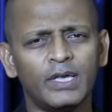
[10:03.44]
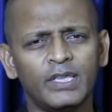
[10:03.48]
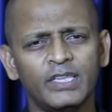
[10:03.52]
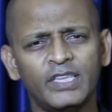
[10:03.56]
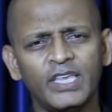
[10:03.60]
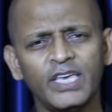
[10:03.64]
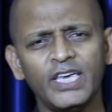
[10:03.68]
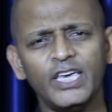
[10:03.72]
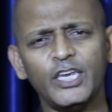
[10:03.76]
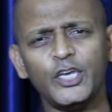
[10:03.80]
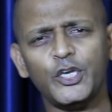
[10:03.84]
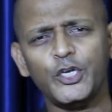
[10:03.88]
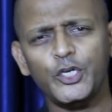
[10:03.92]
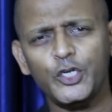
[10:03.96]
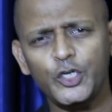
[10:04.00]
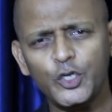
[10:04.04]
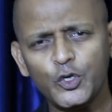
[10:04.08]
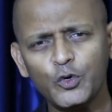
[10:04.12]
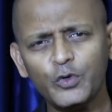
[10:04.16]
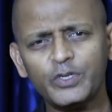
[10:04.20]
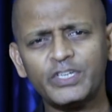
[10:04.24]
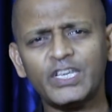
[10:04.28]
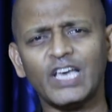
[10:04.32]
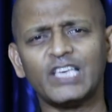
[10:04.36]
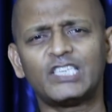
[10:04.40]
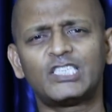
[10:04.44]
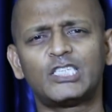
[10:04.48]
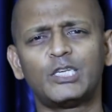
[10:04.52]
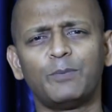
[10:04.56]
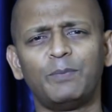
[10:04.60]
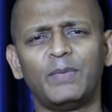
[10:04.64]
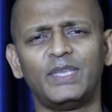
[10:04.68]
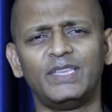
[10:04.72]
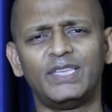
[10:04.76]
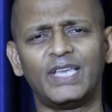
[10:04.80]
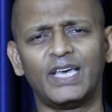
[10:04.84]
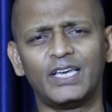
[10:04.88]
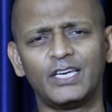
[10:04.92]
the New
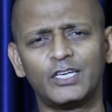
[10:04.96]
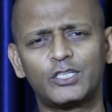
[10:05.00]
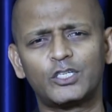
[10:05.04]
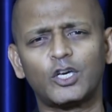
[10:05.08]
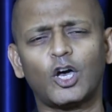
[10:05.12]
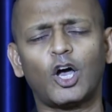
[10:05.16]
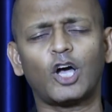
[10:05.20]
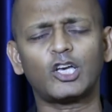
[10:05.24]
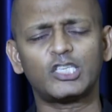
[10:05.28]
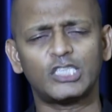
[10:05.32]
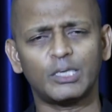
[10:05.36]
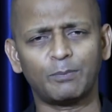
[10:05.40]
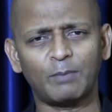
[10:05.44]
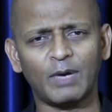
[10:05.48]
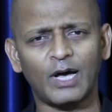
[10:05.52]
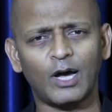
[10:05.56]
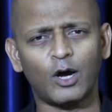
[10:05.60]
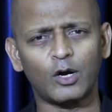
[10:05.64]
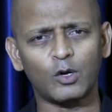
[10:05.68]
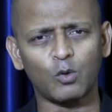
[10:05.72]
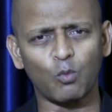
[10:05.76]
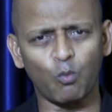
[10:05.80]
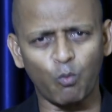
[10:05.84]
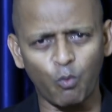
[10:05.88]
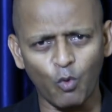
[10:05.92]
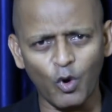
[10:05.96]
Testament then talks about